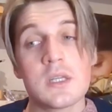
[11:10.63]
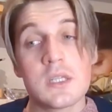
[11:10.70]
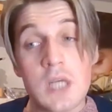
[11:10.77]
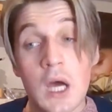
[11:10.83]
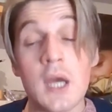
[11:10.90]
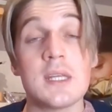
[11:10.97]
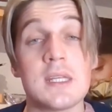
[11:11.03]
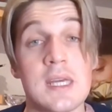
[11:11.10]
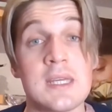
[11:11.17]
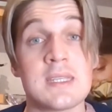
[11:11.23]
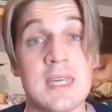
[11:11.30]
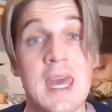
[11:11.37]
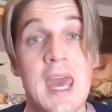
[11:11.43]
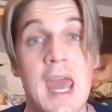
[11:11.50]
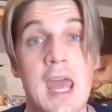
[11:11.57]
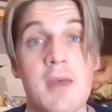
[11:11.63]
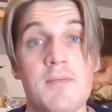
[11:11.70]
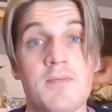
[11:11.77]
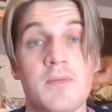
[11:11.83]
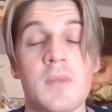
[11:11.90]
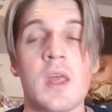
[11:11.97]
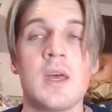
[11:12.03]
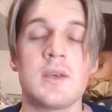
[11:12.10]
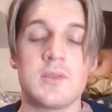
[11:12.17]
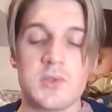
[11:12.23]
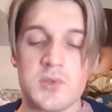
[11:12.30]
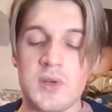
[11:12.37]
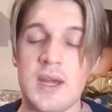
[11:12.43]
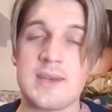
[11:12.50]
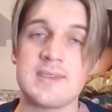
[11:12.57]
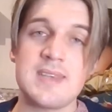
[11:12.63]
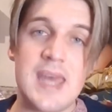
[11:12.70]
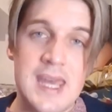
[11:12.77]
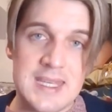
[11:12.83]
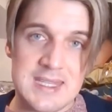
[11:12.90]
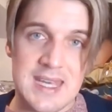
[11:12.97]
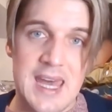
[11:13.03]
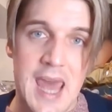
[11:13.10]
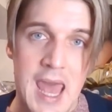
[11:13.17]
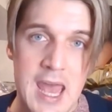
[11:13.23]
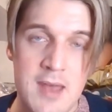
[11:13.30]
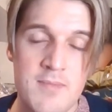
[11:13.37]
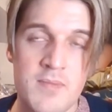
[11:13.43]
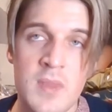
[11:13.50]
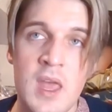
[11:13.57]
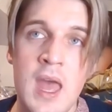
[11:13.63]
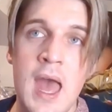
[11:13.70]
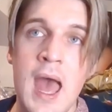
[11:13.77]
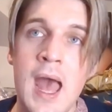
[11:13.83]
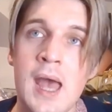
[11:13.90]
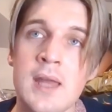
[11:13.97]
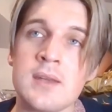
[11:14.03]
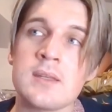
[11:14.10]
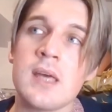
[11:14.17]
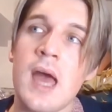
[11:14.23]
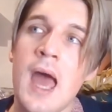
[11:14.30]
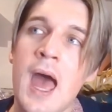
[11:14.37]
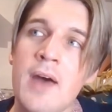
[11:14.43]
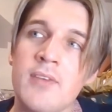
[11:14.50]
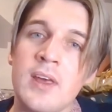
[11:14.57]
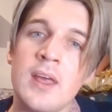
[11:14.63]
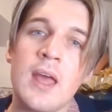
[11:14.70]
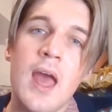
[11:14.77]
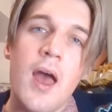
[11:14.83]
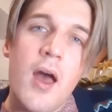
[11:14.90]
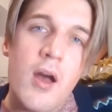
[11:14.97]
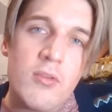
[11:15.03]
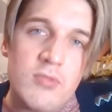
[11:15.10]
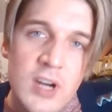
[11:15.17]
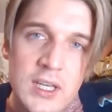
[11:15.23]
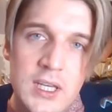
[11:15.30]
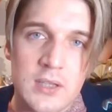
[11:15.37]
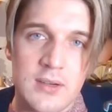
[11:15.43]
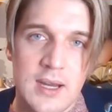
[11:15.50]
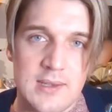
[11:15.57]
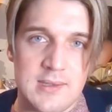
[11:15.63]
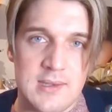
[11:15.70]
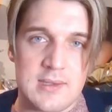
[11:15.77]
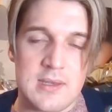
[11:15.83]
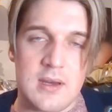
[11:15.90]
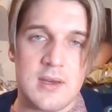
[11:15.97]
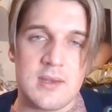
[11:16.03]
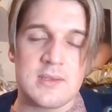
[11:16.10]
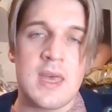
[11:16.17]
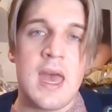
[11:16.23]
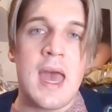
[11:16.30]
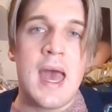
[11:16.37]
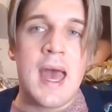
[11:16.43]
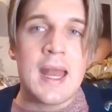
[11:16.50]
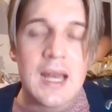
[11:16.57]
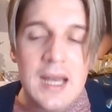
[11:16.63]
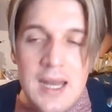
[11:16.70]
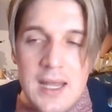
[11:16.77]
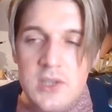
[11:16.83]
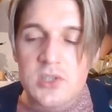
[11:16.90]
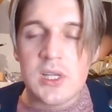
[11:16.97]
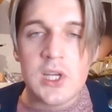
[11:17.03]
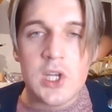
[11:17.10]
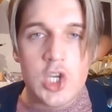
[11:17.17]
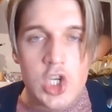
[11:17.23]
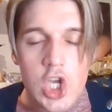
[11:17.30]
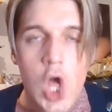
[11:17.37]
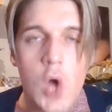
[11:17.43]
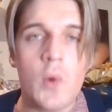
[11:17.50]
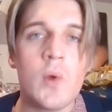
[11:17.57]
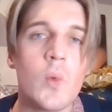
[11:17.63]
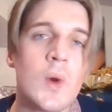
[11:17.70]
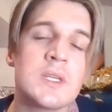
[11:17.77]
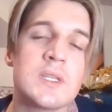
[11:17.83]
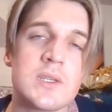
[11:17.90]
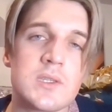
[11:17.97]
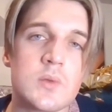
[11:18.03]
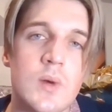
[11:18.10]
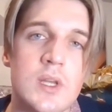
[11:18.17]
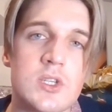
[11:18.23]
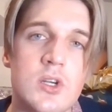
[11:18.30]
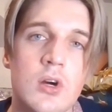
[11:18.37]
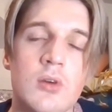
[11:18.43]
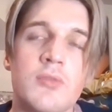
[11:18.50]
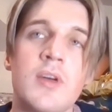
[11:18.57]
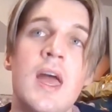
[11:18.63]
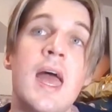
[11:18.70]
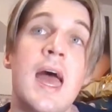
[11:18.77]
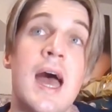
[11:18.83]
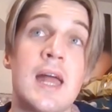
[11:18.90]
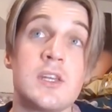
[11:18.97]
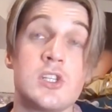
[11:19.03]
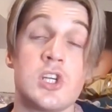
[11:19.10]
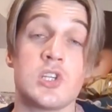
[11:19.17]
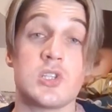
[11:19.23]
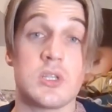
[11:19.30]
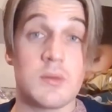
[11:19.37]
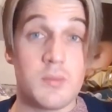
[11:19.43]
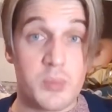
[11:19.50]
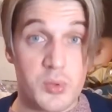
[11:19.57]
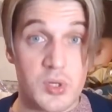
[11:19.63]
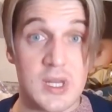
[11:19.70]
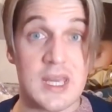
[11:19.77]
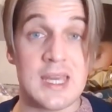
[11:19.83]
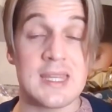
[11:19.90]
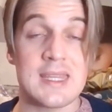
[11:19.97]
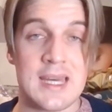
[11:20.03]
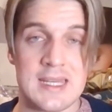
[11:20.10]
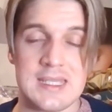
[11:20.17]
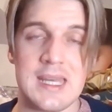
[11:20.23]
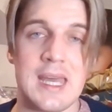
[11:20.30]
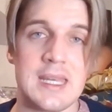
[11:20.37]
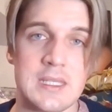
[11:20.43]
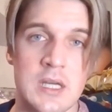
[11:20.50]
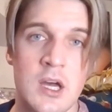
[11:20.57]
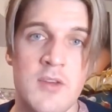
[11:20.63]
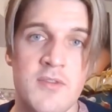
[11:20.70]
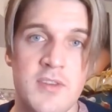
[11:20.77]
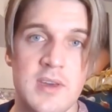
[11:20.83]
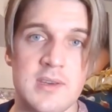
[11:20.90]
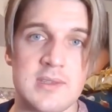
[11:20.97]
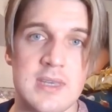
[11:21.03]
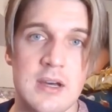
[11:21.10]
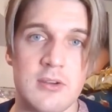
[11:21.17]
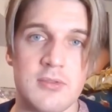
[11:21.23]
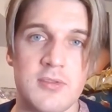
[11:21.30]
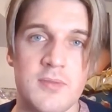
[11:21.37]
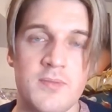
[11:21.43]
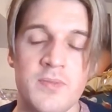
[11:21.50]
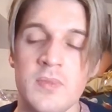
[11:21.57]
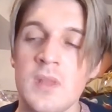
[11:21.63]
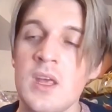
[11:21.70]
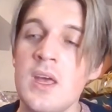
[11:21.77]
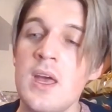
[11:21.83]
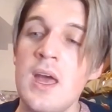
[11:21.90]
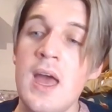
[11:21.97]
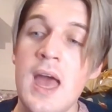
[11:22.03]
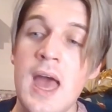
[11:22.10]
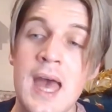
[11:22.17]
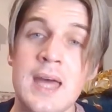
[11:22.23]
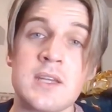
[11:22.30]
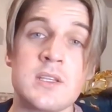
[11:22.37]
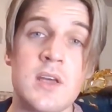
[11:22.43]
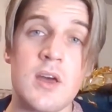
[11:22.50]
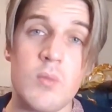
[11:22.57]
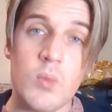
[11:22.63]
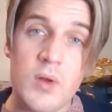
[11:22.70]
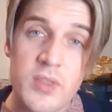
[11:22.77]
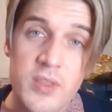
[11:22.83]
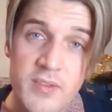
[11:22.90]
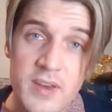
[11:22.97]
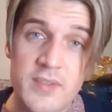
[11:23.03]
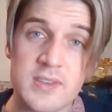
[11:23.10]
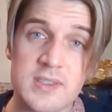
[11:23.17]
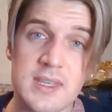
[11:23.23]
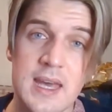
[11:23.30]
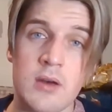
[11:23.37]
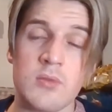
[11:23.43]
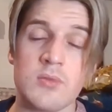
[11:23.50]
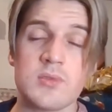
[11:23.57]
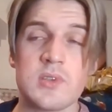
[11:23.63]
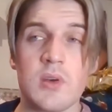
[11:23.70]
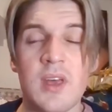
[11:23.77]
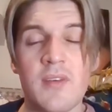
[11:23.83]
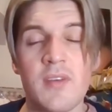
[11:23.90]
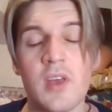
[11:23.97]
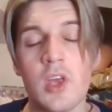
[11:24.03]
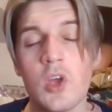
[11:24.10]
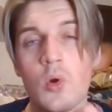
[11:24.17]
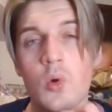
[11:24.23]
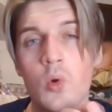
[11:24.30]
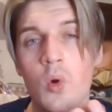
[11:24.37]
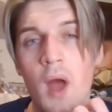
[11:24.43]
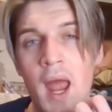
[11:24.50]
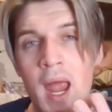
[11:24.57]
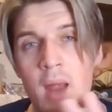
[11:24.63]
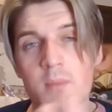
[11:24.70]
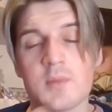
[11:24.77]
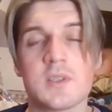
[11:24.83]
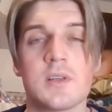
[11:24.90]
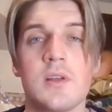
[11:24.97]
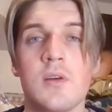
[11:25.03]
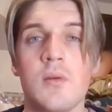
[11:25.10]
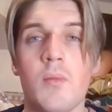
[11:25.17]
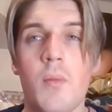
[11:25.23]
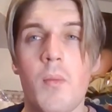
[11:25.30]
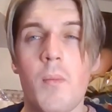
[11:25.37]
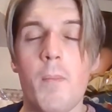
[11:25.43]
diet is key. Stress is key. And having regular exercise, and literally knowing when to switch off and just to breathe and take time for yourself. And with the Viviscal, so giving your absolute,